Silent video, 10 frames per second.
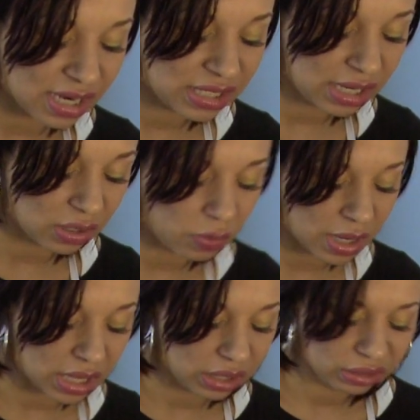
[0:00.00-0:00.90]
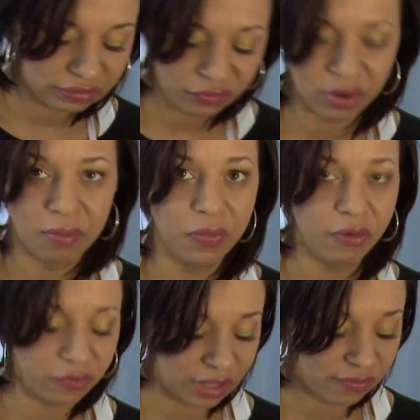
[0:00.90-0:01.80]
of taking away from the
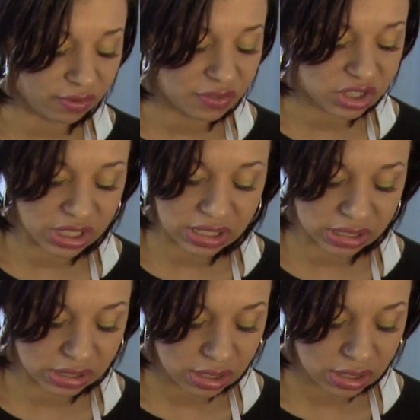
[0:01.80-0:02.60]
flavor of the cheeses.